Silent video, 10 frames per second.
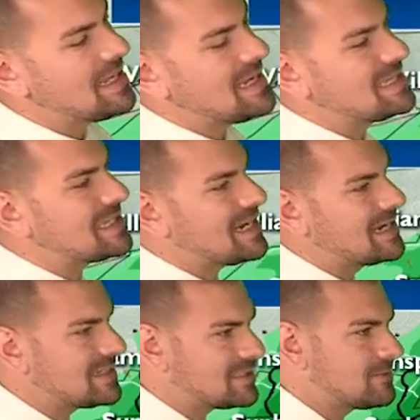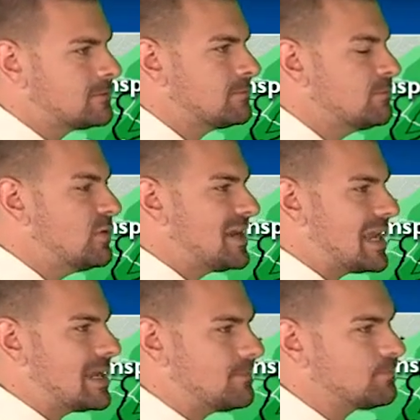Isaias moving
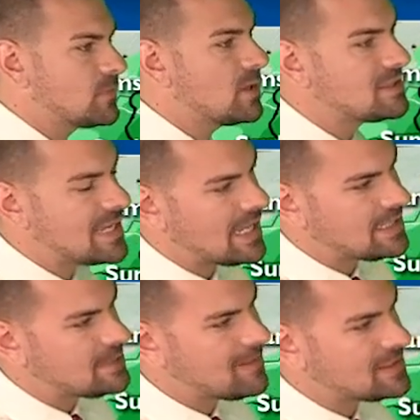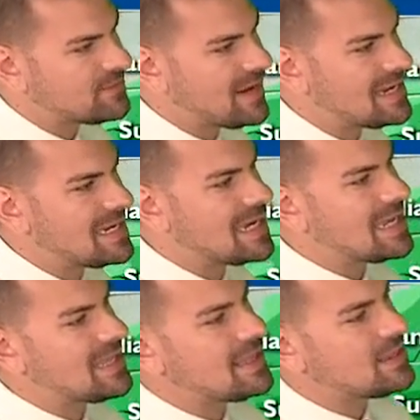in. Southeast Pennsylvania,
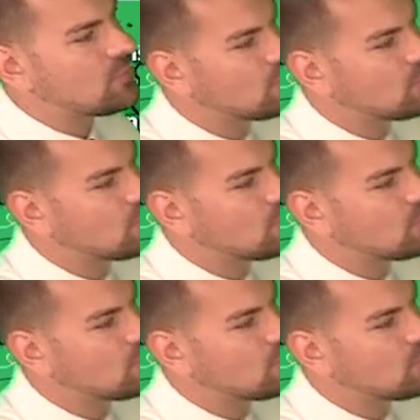and then the